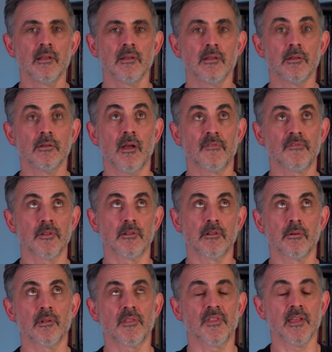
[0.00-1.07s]
you have to
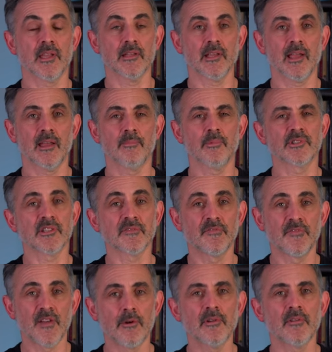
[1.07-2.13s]
do a thing in your head, which is
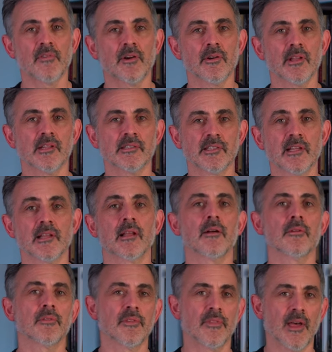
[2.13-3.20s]
very, very easy, and
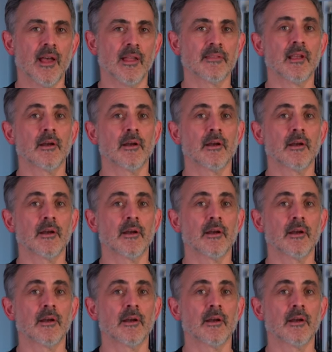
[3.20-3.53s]
go that.